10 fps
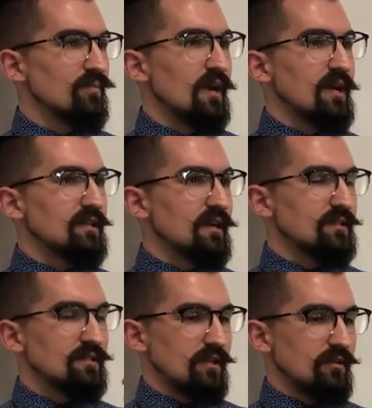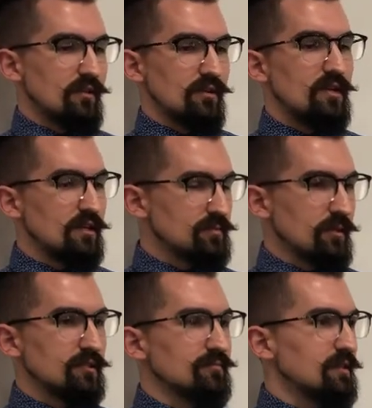and he takes like the he eats
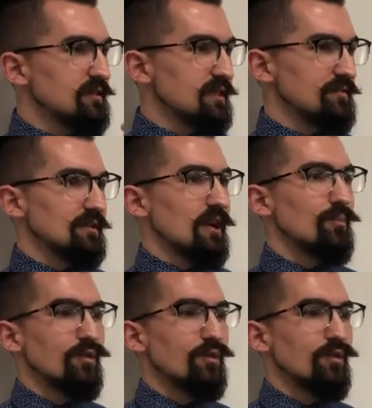most of them and he saves a couple,